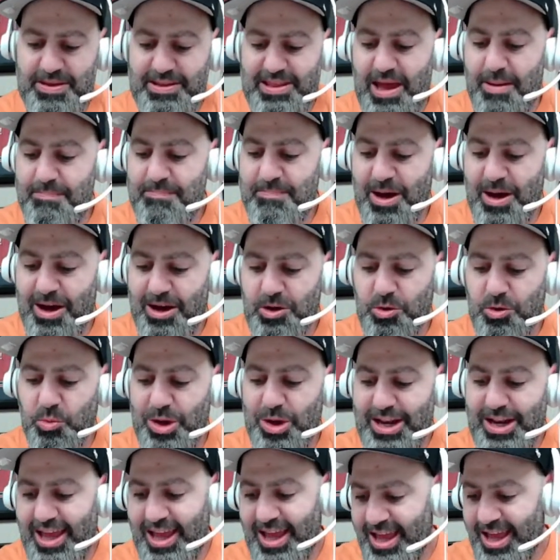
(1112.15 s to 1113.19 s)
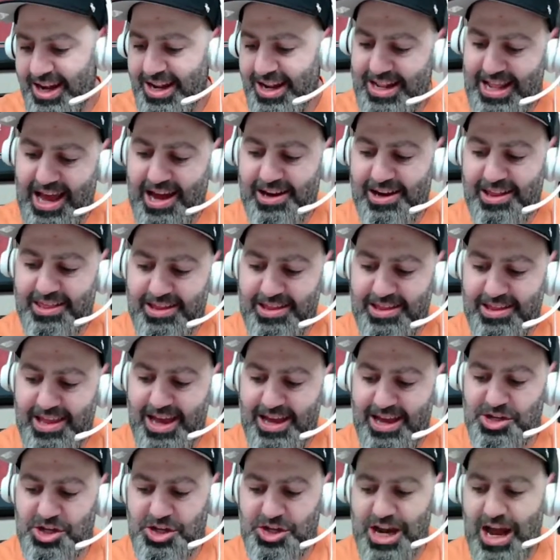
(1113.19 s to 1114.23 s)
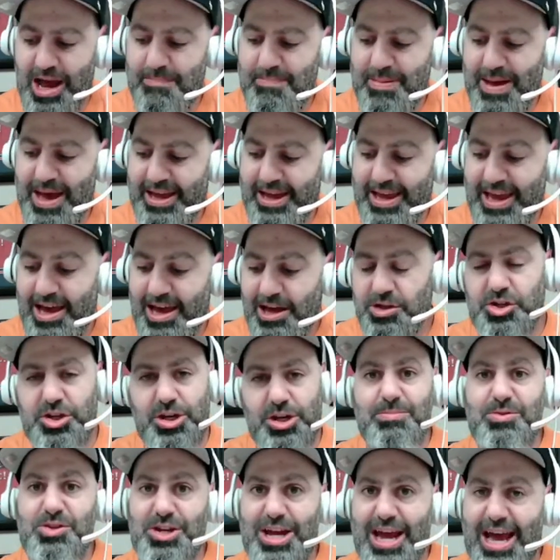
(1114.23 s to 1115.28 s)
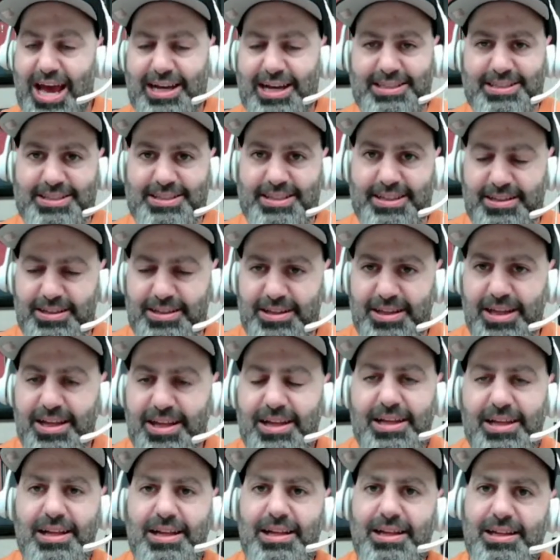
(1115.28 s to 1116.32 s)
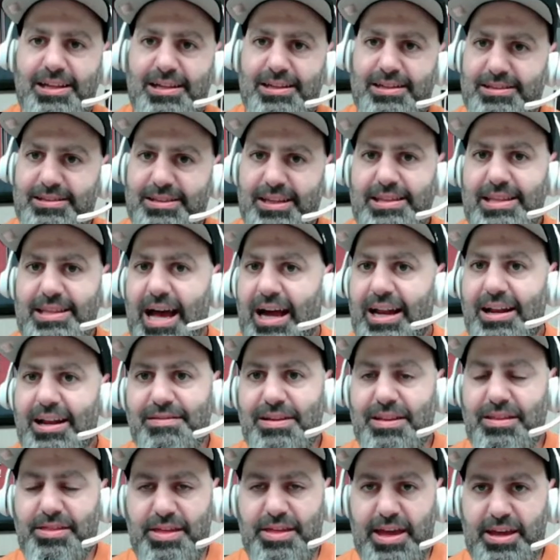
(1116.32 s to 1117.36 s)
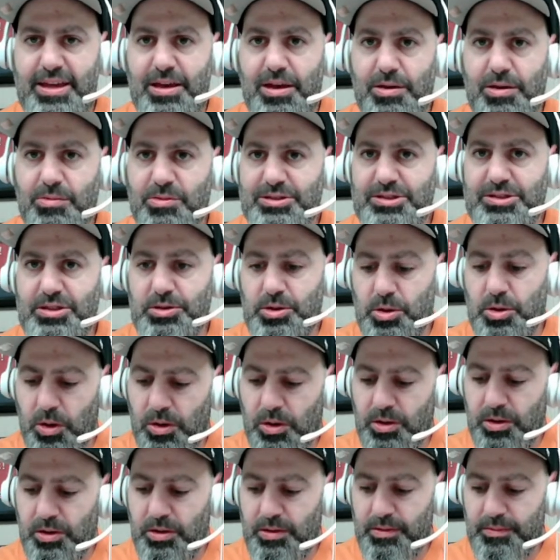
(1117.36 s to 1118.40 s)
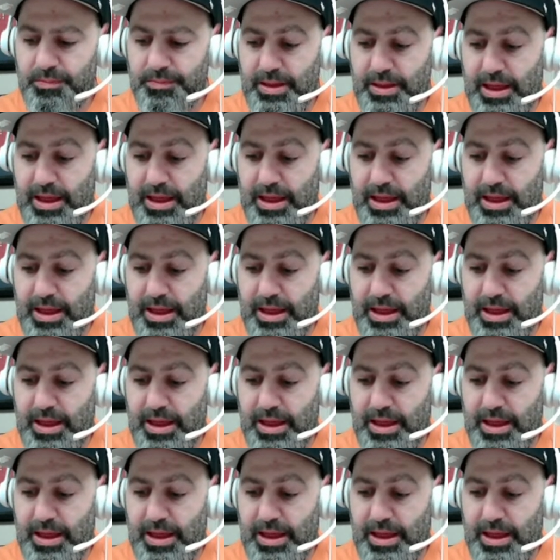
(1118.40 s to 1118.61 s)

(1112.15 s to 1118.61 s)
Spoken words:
That puck went in and out of the net, shot back out. Jim Jackson did not even think it was a goal.